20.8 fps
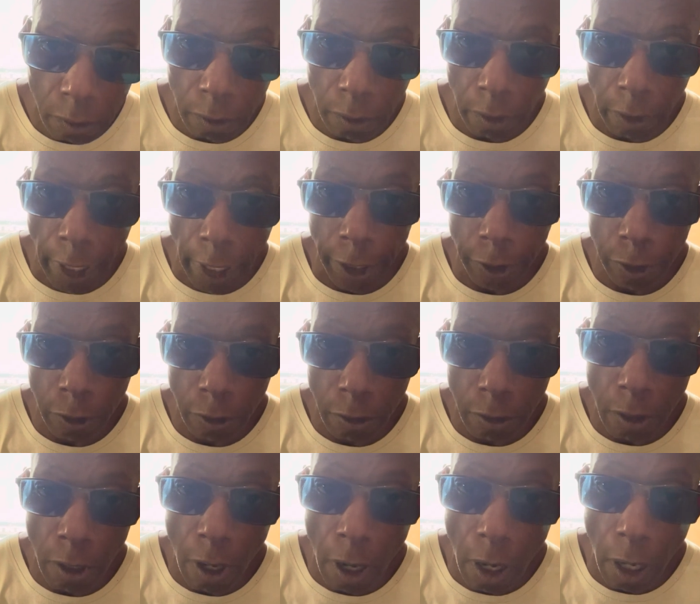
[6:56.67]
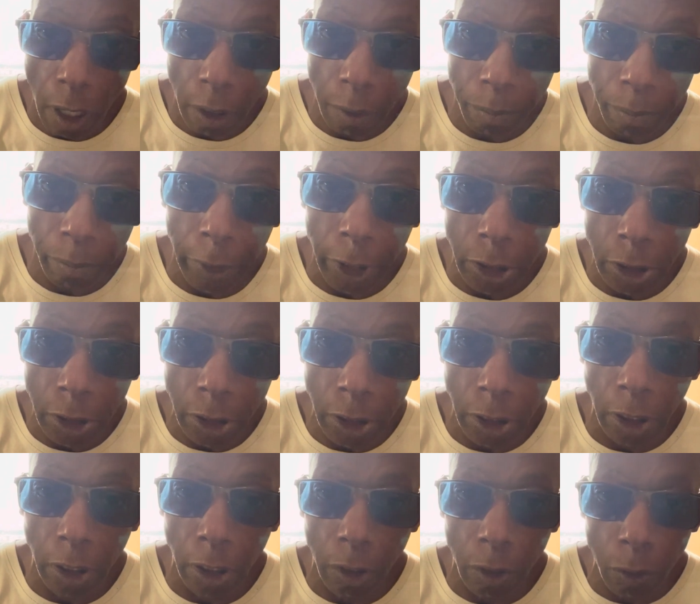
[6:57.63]
National Guard,
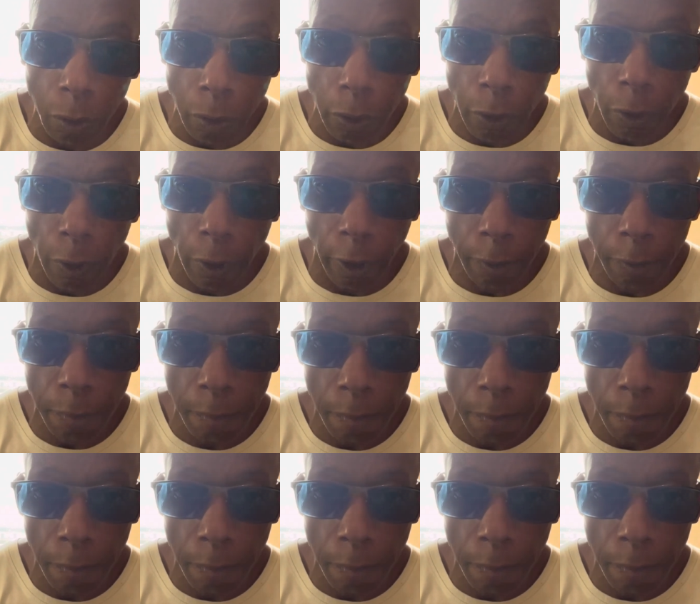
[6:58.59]
Michigan and New York.